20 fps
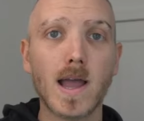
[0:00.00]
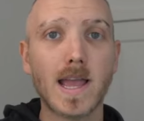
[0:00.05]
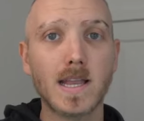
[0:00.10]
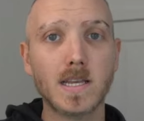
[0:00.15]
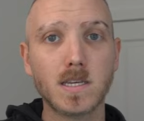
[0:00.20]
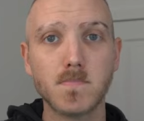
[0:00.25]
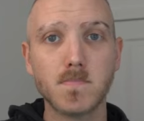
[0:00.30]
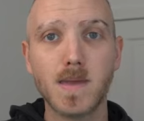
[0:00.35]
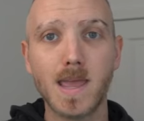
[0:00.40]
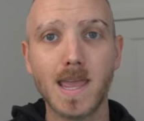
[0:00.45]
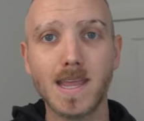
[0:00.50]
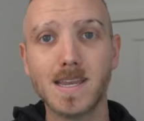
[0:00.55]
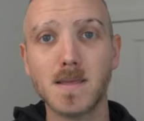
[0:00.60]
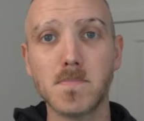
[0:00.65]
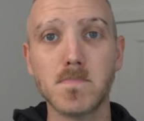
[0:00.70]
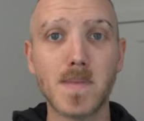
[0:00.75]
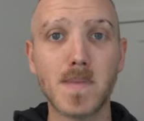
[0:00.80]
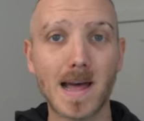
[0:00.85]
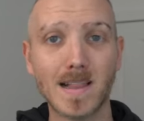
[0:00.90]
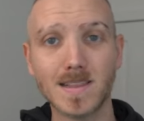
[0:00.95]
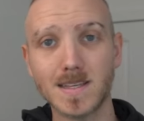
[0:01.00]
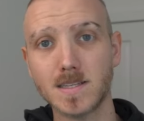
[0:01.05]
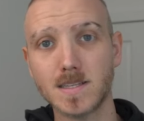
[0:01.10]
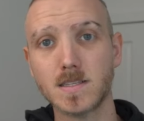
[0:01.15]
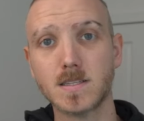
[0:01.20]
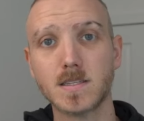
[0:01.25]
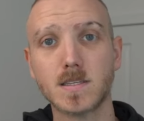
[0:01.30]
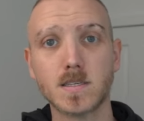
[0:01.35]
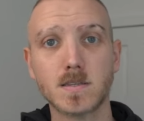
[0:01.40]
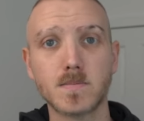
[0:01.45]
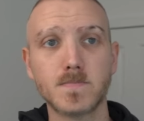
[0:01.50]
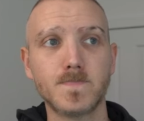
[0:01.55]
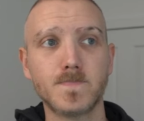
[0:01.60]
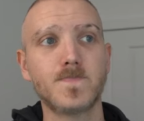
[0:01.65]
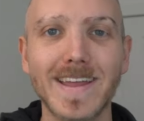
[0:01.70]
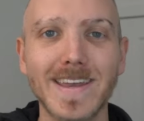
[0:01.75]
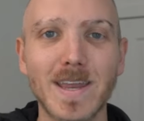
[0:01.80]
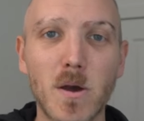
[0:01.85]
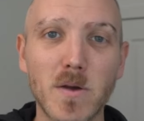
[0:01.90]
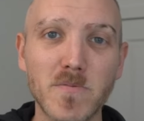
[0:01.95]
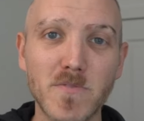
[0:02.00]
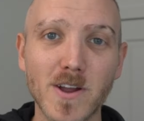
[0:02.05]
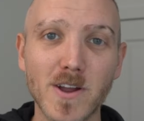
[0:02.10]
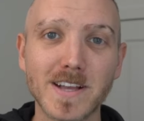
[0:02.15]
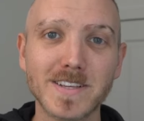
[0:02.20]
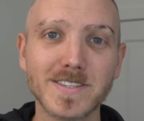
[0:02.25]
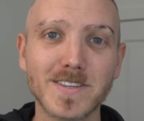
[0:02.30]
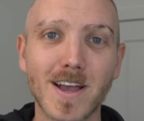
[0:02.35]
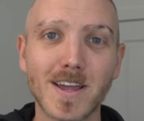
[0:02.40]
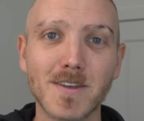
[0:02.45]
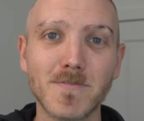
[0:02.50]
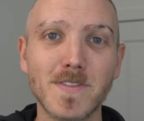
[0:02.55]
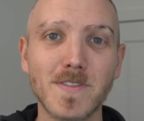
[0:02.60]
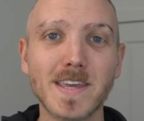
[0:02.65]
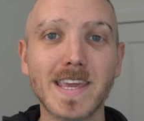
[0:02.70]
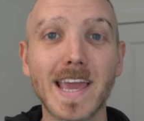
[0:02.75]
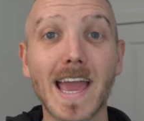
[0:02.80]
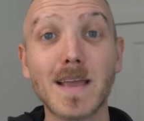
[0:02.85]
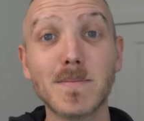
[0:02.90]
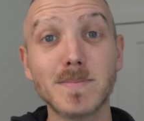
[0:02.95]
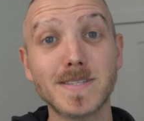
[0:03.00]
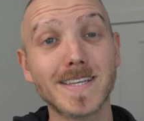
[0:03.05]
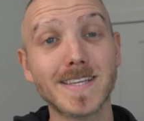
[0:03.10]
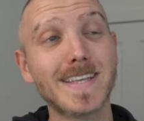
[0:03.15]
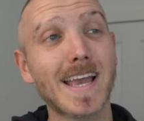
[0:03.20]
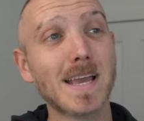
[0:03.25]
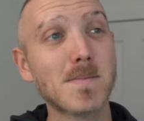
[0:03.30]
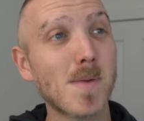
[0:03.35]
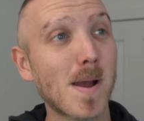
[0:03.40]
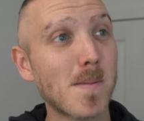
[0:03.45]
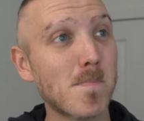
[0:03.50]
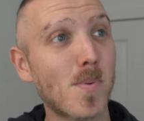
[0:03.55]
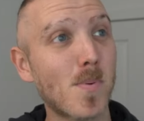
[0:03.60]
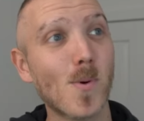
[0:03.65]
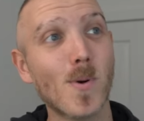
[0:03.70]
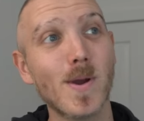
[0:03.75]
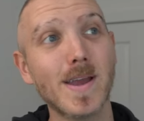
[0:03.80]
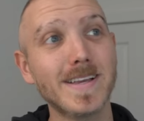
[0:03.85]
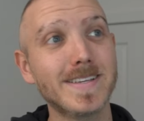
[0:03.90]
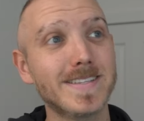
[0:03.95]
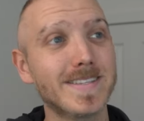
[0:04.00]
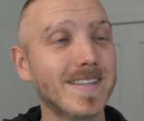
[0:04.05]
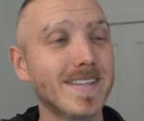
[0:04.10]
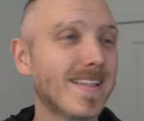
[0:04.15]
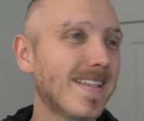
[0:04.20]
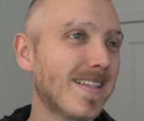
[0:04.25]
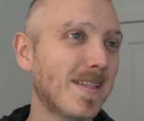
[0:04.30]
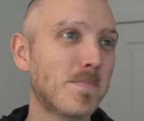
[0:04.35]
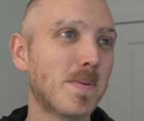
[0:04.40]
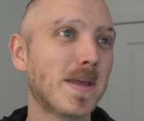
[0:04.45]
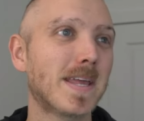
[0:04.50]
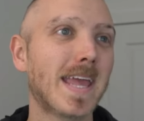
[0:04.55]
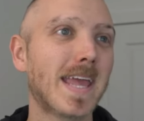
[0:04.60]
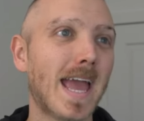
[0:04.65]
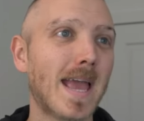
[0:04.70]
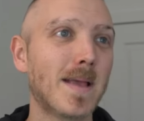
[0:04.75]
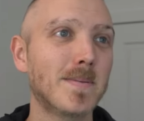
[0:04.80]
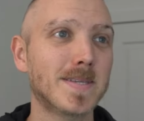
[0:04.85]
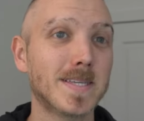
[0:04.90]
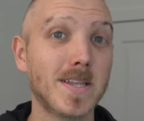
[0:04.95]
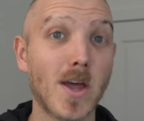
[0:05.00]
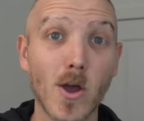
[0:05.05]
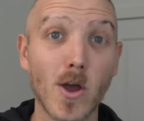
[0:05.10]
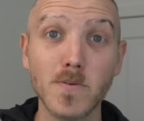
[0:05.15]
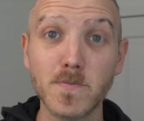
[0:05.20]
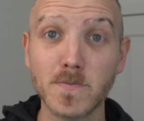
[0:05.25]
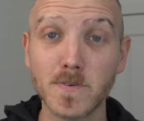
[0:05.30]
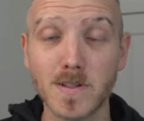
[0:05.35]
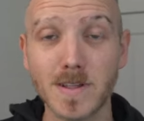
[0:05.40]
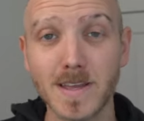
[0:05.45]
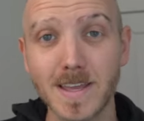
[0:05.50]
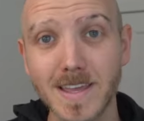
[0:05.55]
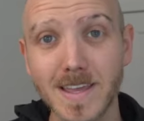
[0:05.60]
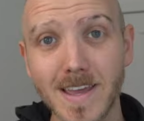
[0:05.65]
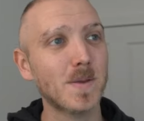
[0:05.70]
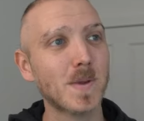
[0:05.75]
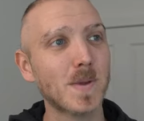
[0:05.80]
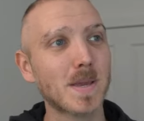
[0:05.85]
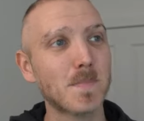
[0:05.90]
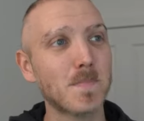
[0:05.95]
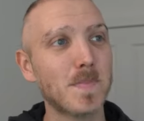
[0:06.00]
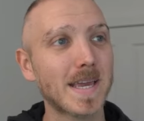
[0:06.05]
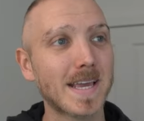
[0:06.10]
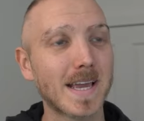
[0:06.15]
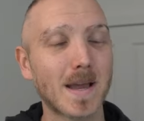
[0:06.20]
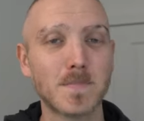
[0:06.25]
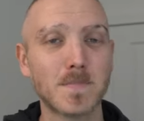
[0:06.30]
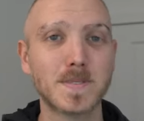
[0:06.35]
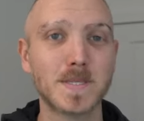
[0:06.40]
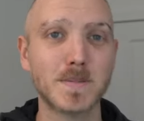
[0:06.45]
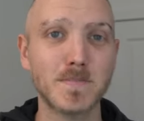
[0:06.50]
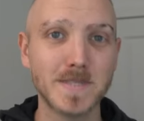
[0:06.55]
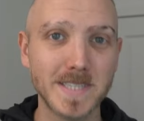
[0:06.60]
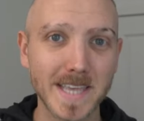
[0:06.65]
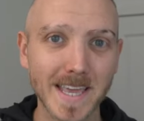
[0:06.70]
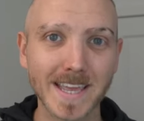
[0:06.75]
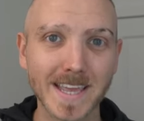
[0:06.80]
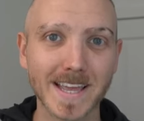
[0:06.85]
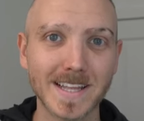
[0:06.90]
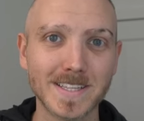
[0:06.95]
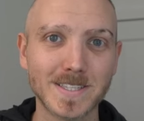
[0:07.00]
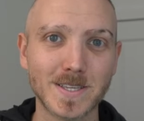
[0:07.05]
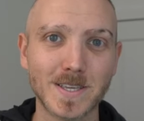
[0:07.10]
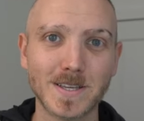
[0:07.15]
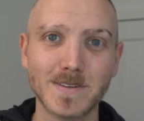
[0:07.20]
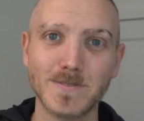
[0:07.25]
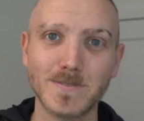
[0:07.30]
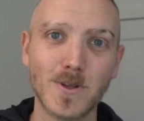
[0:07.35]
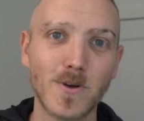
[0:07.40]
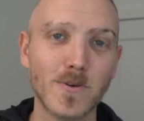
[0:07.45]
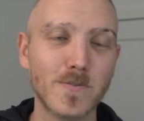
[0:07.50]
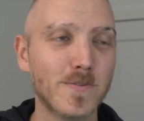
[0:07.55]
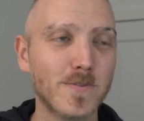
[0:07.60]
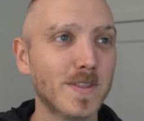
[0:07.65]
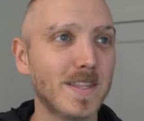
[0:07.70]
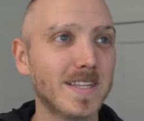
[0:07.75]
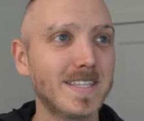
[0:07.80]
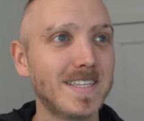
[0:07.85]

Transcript: and demand imbalance. Now, I'm very excited for the games to take my boys to the Olympic Games, and hopefully we can pick up some tickets, not for the